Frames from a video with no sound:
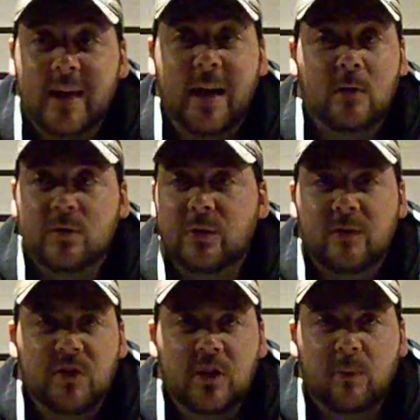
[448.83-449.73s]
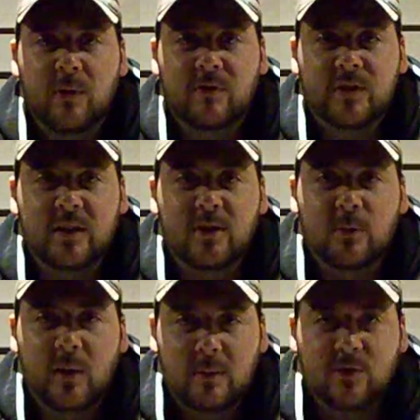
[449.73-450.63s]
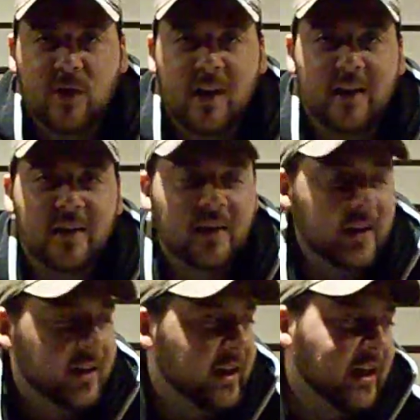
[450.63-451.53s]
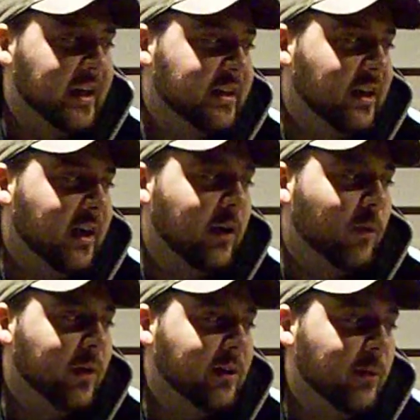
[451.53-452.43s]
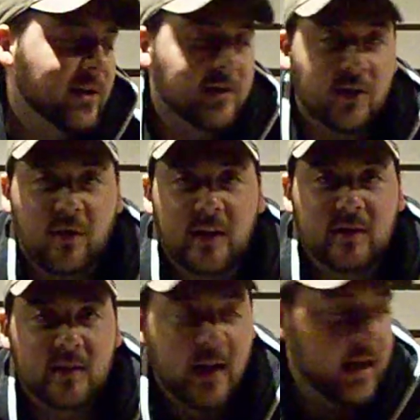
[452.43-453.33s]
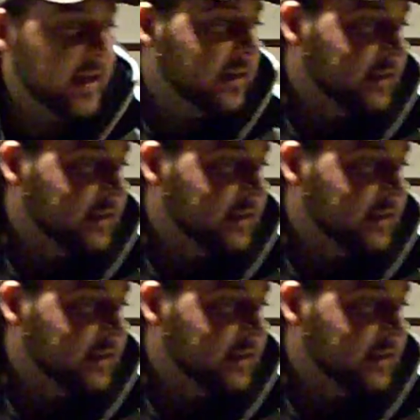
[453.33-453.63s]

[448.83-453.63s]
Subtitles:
I don't do everything perfect either, but I'm trying. And one of the ways of correcting that